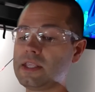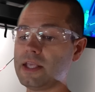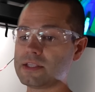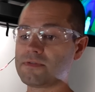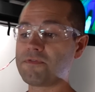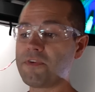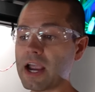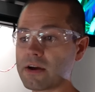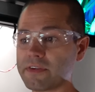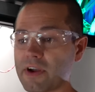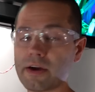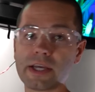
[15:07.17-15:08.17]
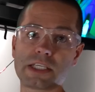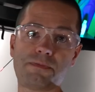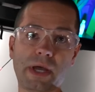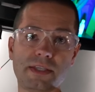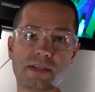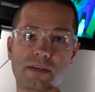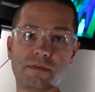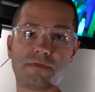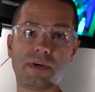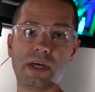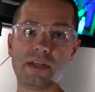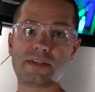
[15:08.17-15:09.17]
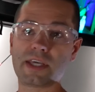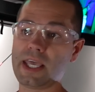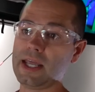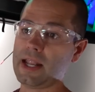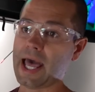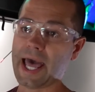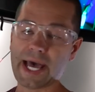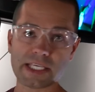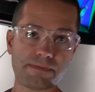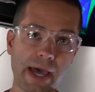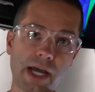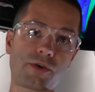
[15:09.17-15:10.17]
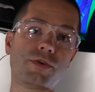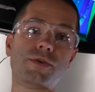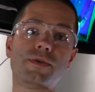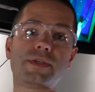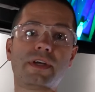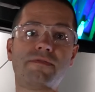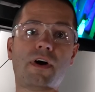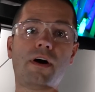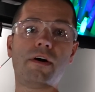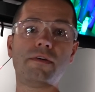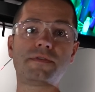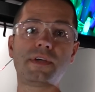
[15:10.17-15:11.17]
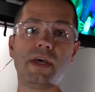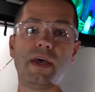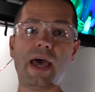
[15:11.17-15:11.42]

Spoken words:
it's very, very expensive to get hazmat crews involved,